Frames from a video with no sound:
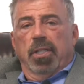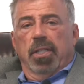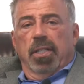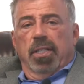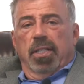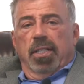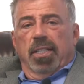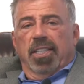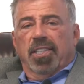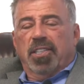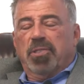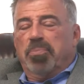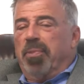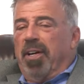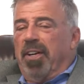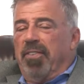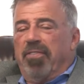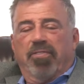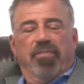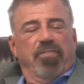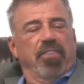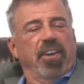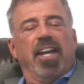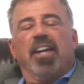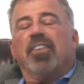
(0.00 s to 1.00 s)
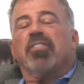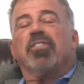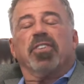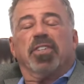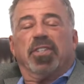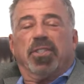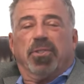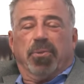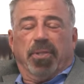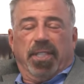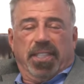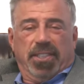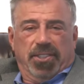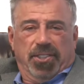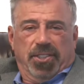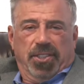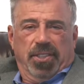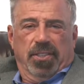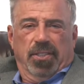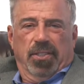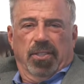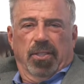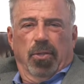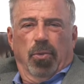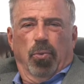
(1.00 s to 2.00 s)
is my favorite
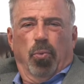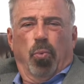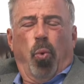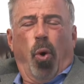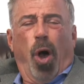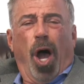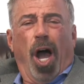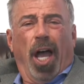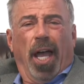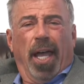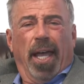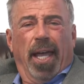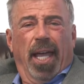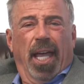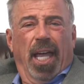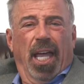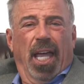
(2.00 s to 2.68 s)
question. Why?